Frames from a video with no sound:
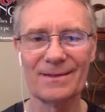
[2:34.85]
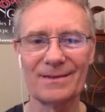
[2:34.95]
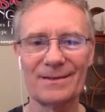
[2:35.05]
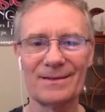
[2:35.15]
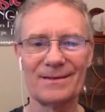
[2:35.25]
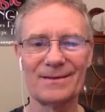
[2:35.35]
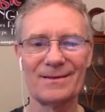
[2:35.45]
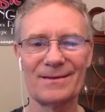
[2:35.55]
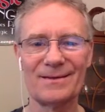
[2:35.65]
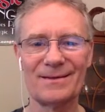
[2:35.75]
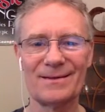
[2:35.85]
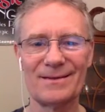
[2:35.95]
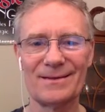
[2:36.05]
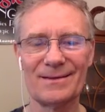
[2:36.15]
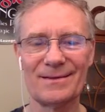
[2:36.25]

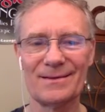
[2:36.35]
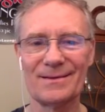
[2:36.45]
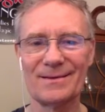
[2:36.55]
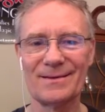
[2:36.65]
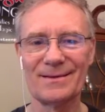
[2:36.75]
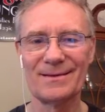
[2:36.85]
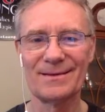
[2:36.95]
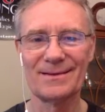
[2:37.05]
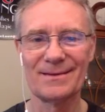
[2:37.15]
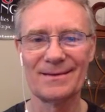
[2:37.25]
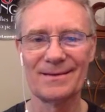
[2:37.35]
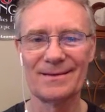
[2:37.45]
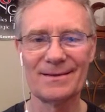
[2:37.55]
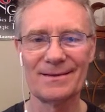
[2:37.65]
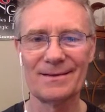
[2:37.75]

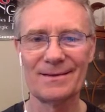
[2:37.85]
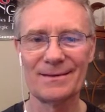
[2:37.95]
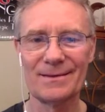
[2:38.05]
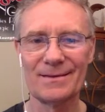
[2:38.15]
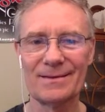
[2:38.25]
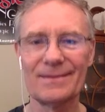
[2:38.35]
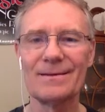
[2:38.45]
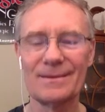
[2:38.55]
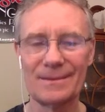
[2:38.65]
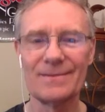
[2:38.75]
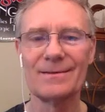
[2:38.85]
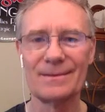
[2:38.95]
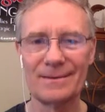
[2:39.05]
This person isn't speaking.